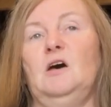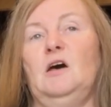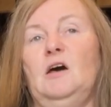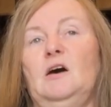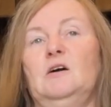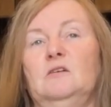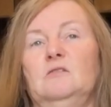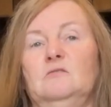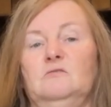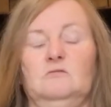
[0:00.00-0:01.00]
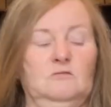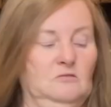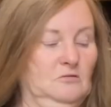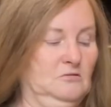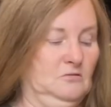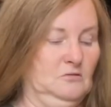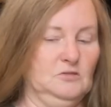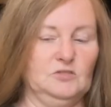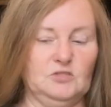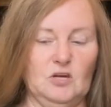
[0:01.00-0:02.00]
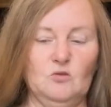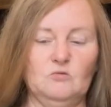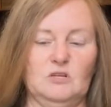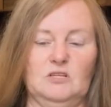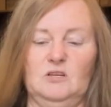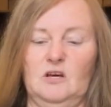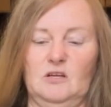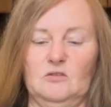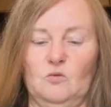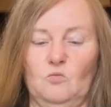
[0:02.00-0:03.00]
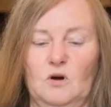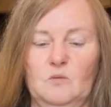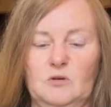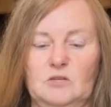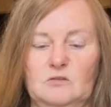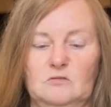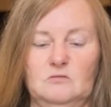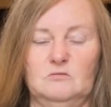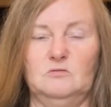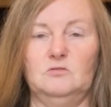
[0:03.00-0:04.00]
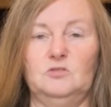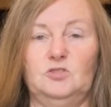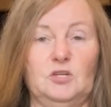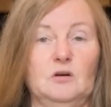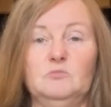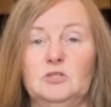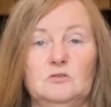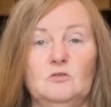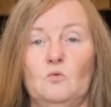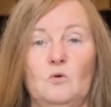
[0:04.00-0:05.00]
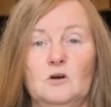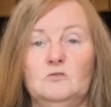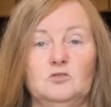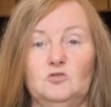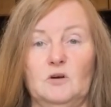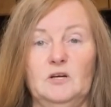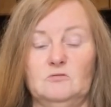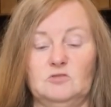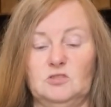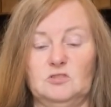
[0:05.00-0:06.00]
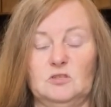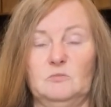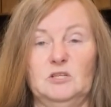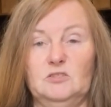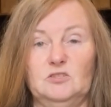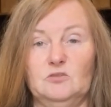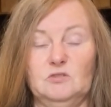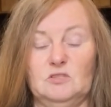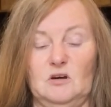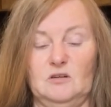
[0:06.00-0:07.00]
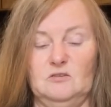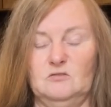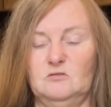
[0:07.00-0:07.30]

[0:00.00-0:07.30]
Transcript: and sold it, and the woman jumped into the water and drowned, just committed suicide.